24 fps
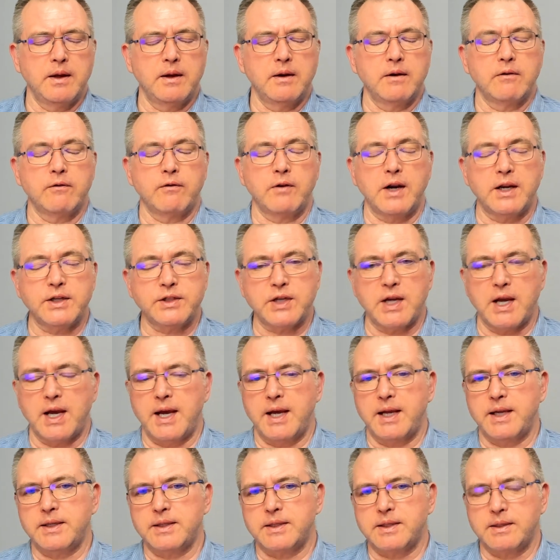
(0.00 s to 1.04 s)
Fresh
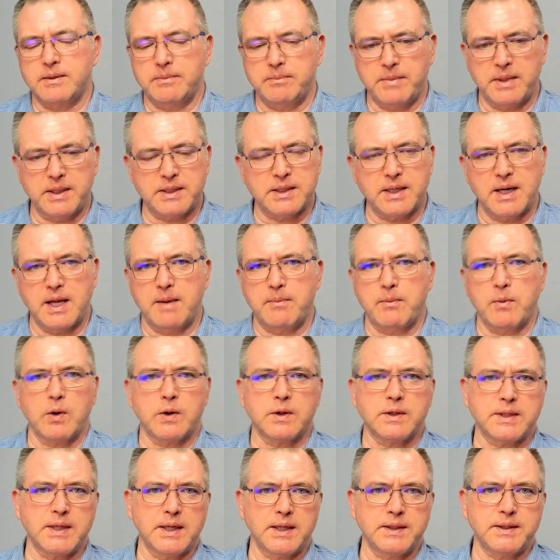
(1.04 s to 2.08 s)
eyes, makes a lot more
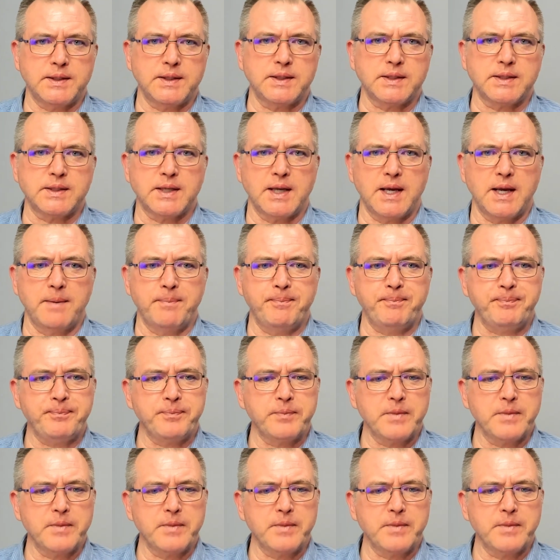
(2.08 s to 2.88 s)
sense this time.